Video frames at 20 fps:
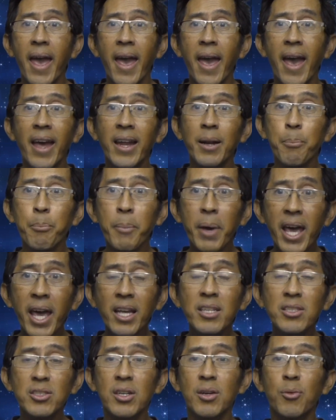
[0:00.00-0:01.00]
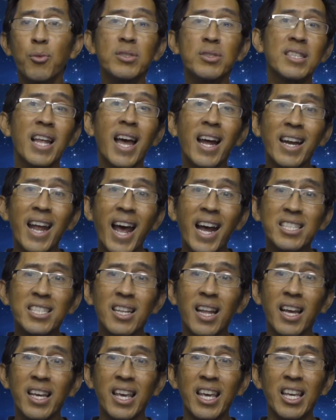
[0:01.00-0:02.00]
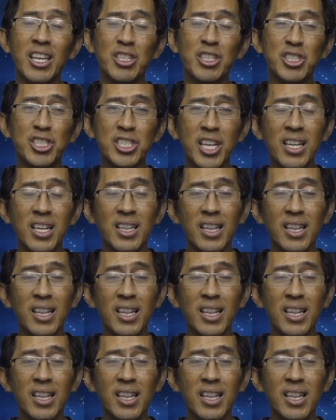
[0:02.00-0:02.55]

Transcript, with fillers: and a manger was not actually like a shed